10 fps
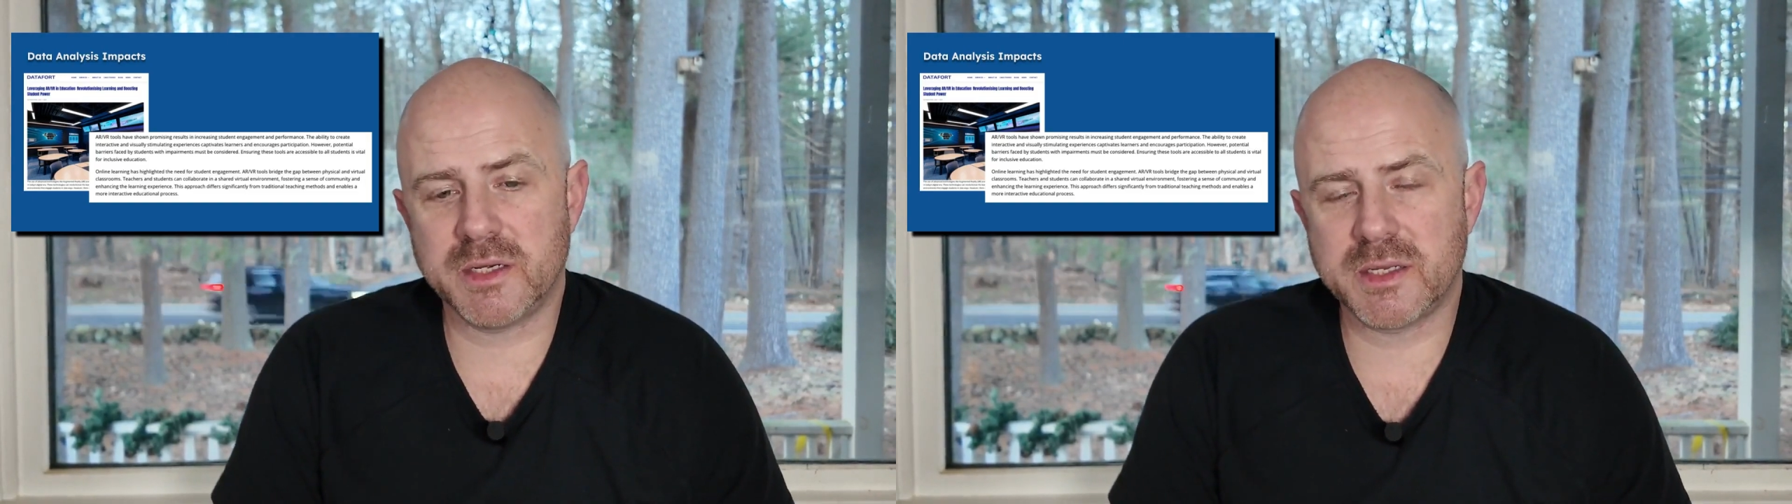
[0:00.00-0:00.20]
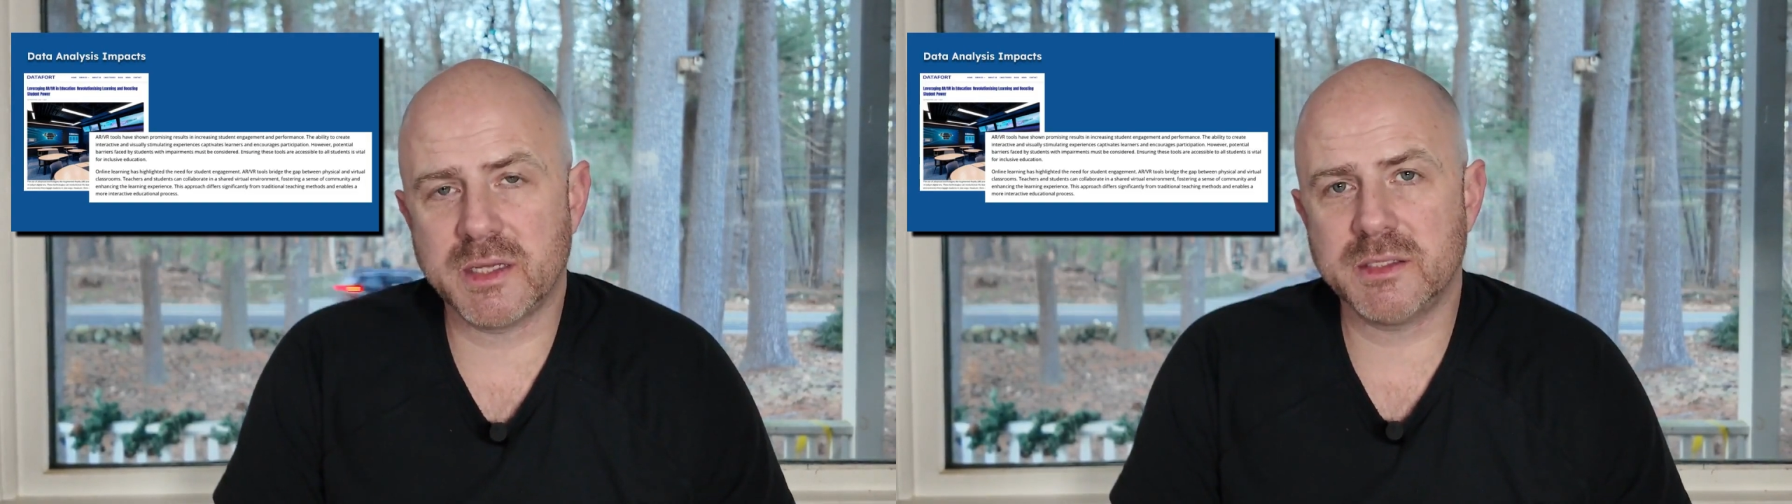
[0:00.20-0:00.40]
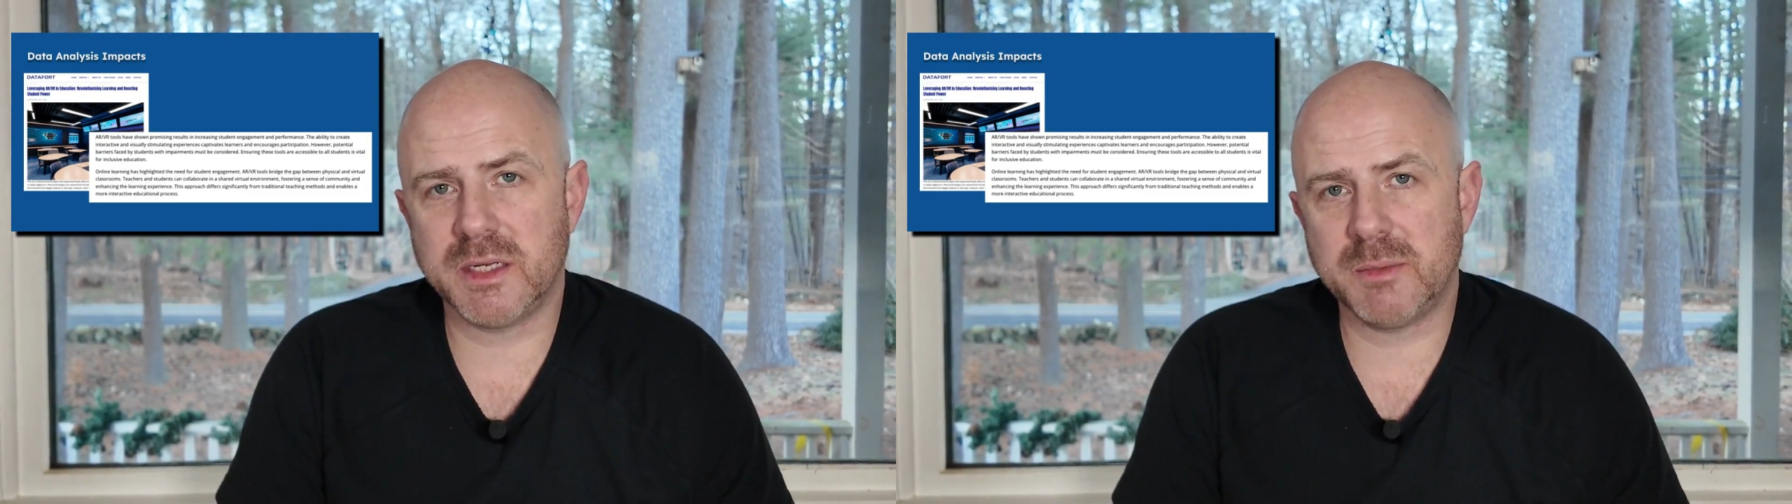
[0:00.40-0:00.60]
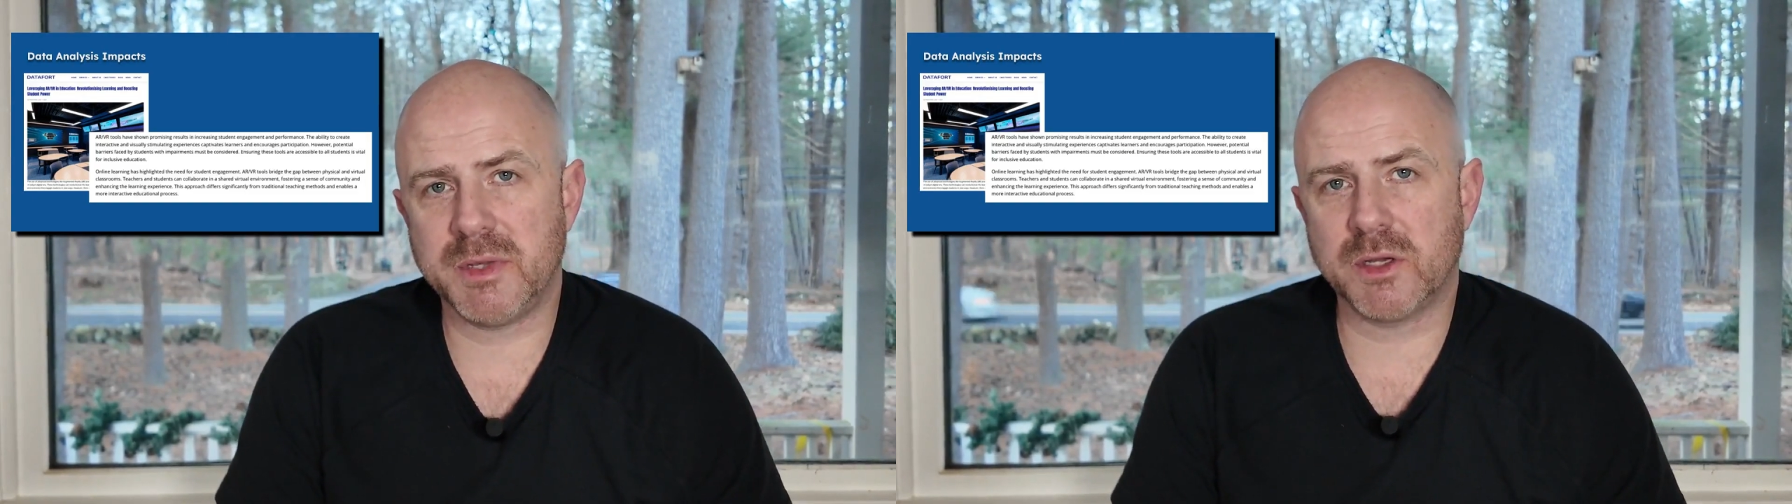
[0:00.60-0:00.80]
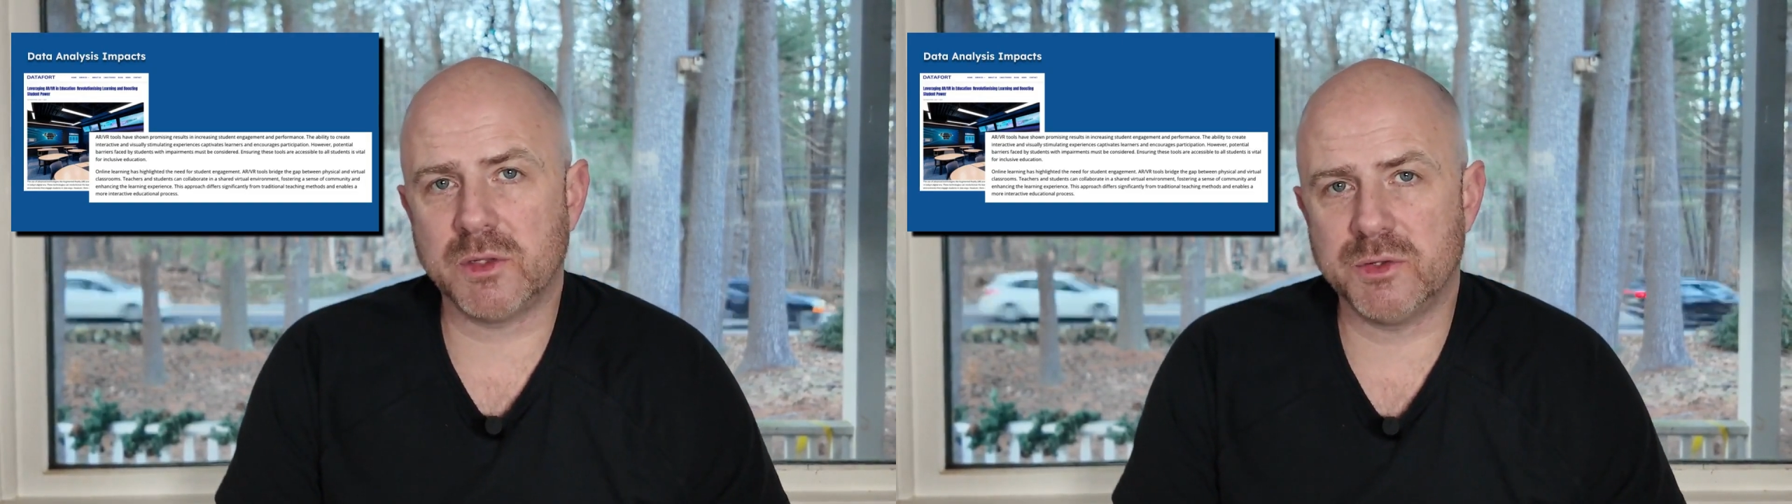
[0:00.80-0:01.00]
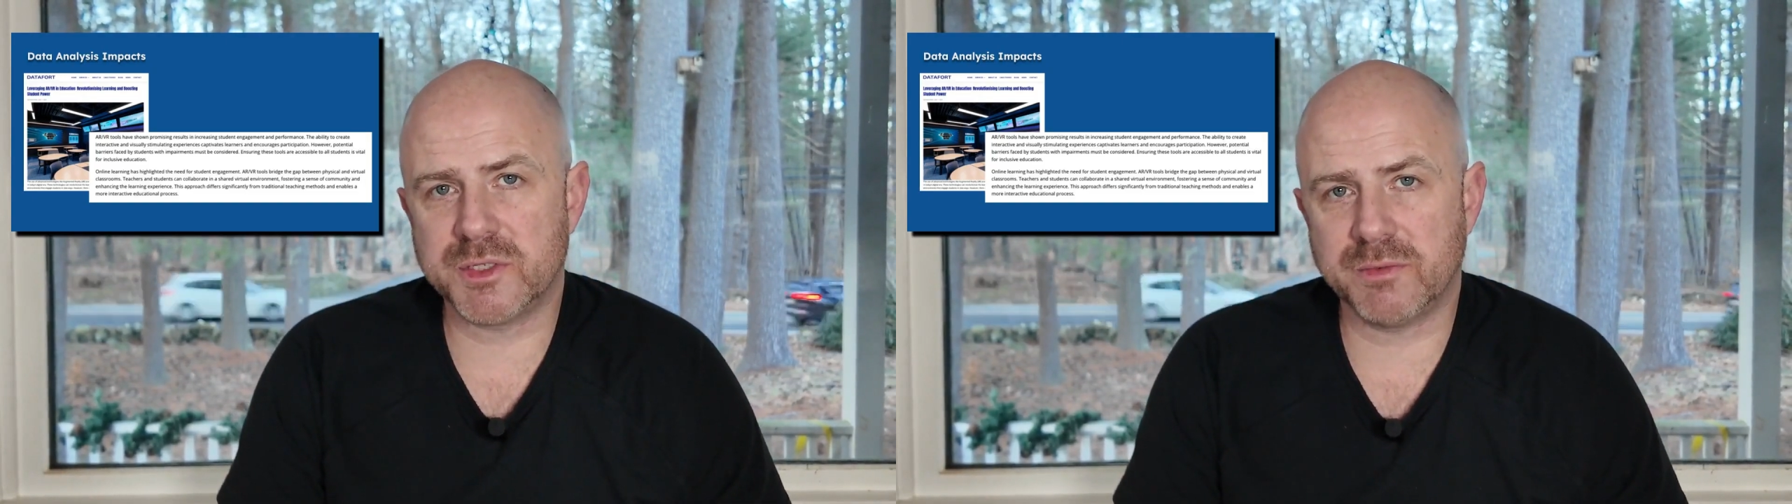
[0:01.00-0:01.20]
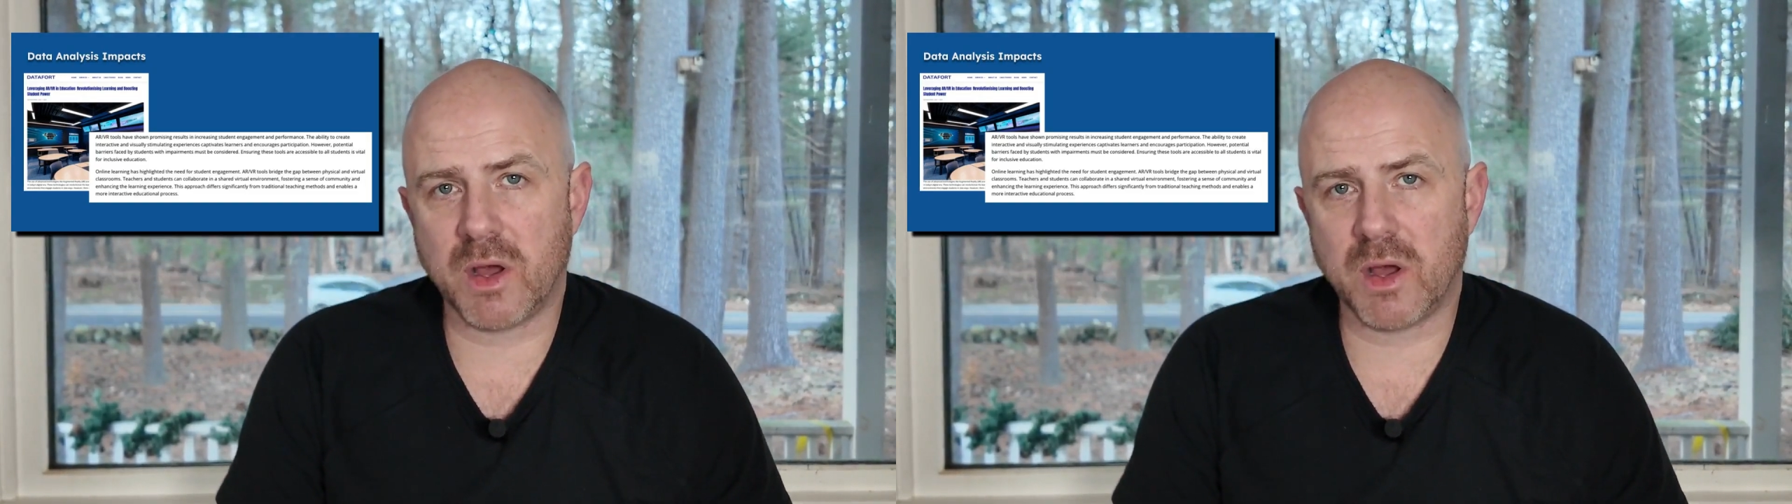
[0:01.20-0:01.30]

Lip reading: it does need to be inclusive